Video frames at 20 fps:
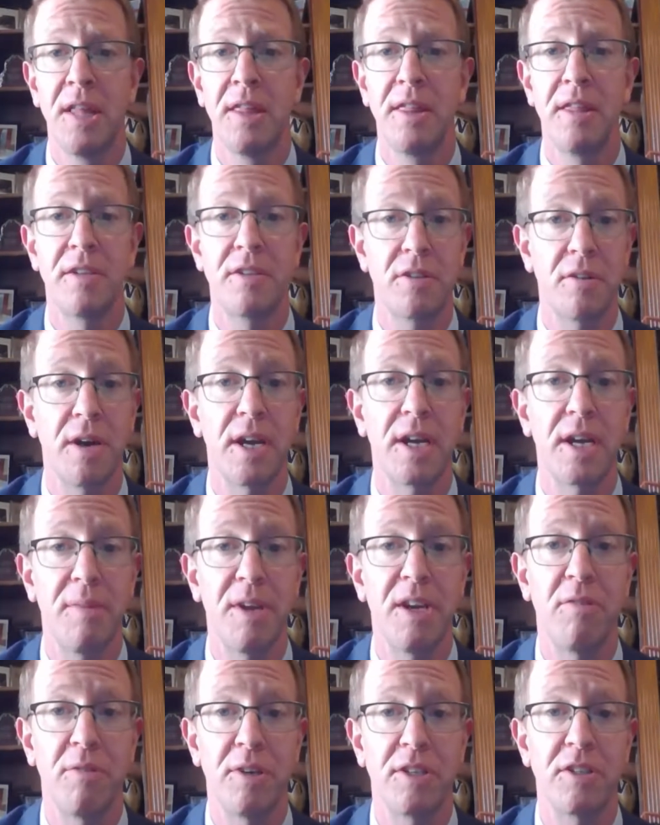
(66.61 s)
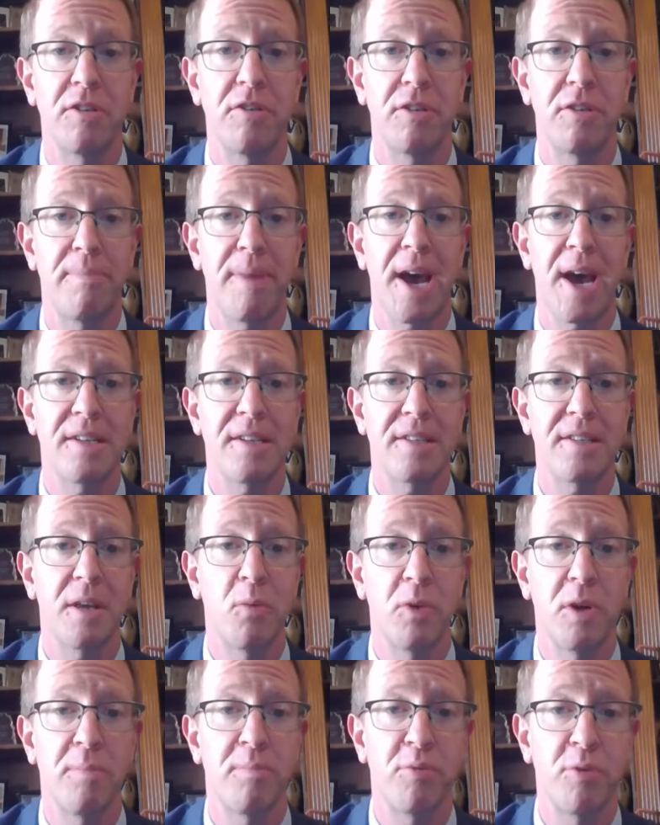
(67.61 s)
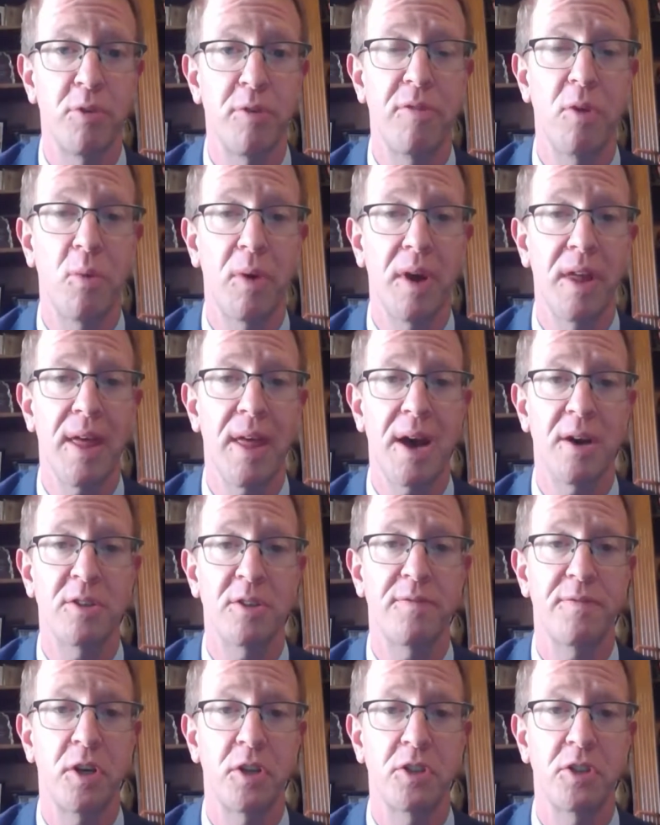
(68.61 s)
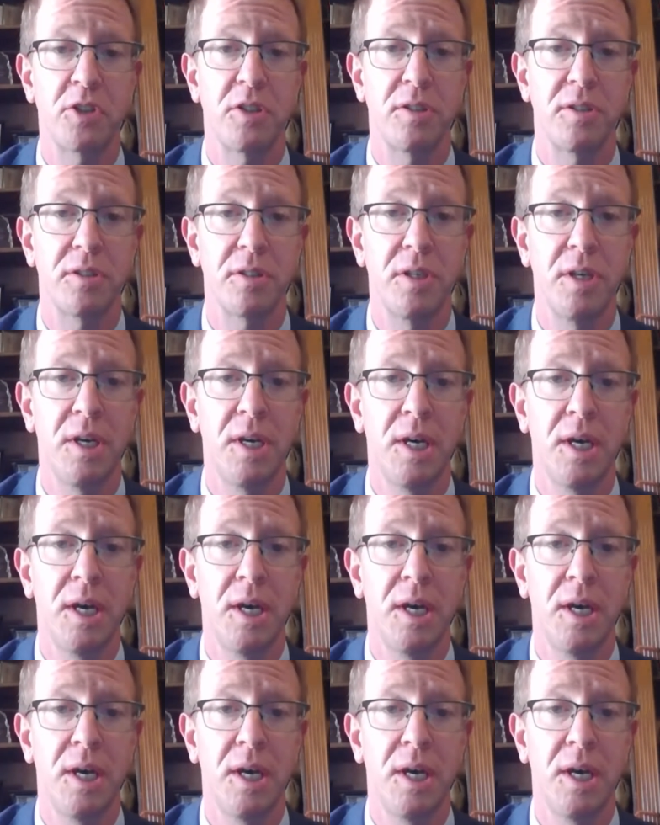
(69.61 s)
the Select Committee recently passed that would improve the way the House functions.